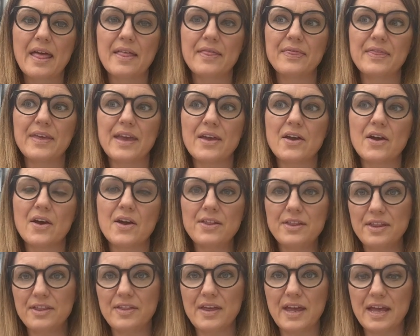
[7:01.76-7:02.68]
The
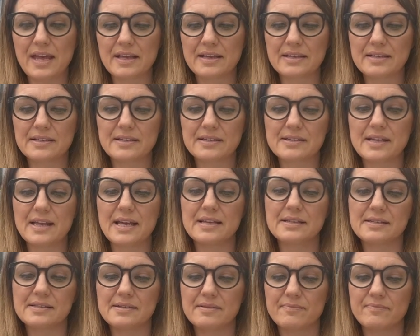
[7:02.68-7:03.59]
other thing, so
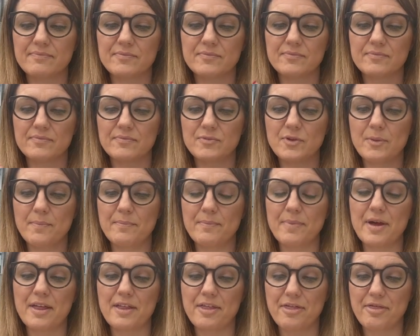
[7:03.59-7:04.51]
that's
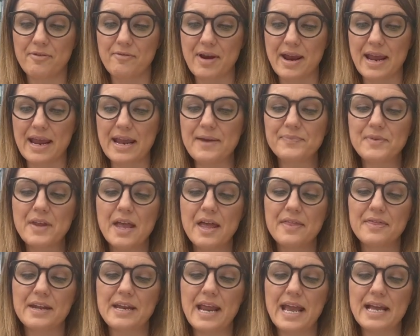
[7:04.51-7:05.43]
number three.
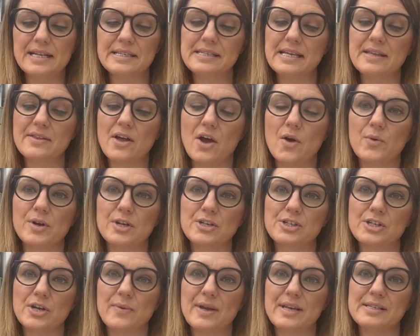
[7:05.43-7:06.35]
The next thing that I want to
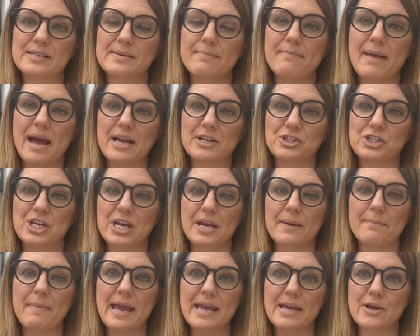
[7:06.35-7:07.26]
do is a
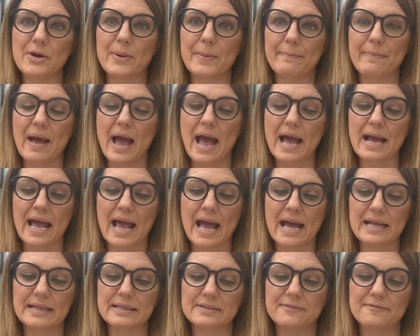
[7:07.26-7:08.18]
matching makeup bag
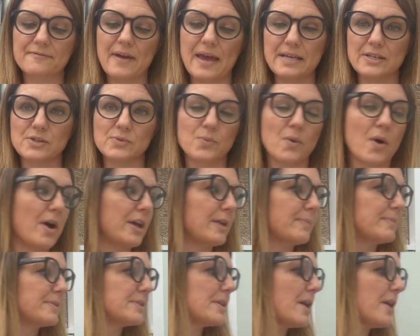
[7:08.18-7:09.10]
and face
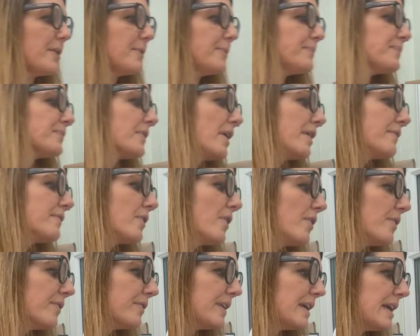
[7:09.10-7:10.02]
wipe. So I've
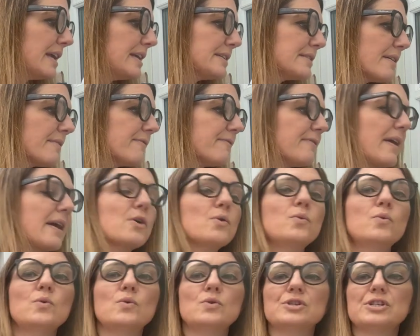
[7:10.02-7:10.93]
got these flat
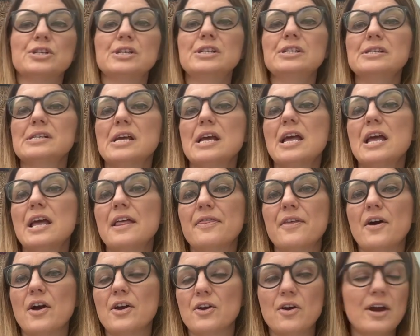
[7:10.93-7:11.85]
quarters
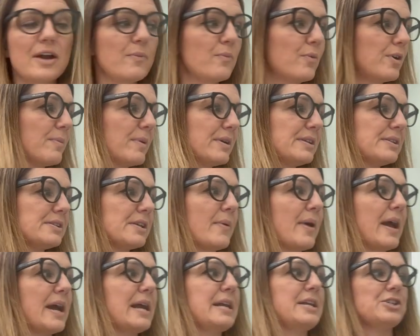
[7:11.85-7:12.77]
that I got in one of my
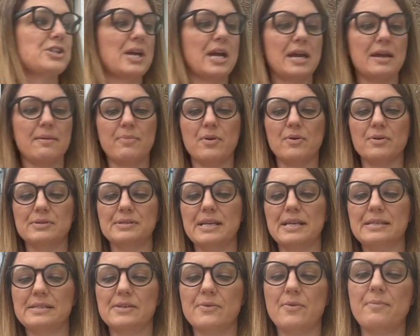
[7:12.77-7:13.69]
So Hayley Jane
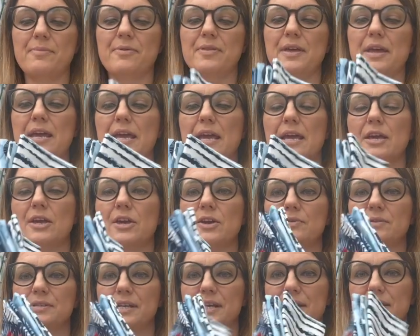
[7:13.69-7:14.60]
boxes. So I'm thinking
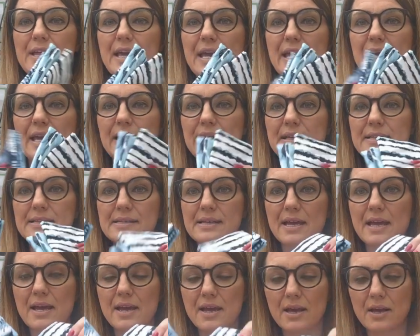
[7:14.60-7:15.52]
using these
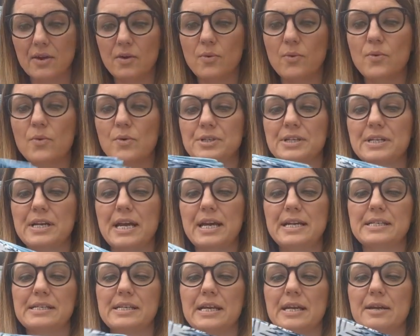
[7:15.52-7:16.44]

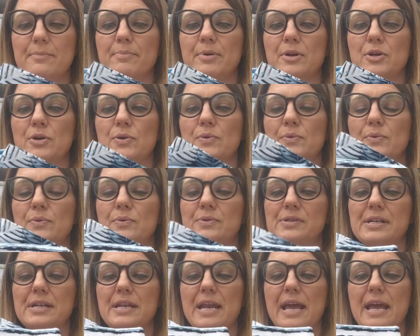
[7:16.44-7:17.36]
coordinating
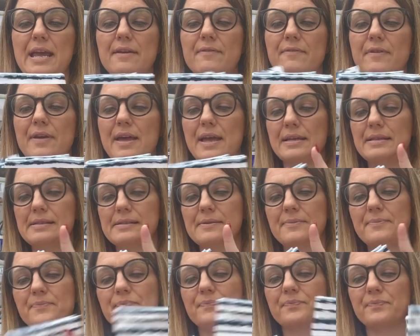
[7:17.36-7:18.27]
blues and
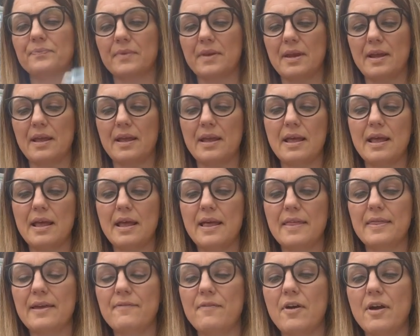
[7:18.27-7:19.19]
navies.
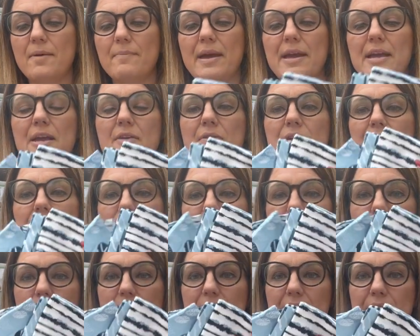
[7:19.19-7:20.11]
If I make her a
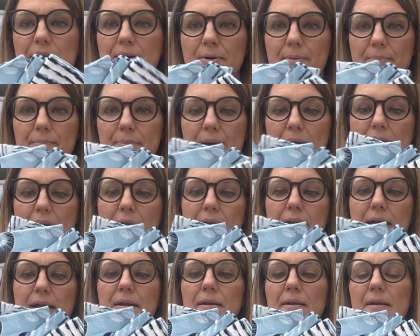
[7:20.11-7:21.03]
little makeup bag,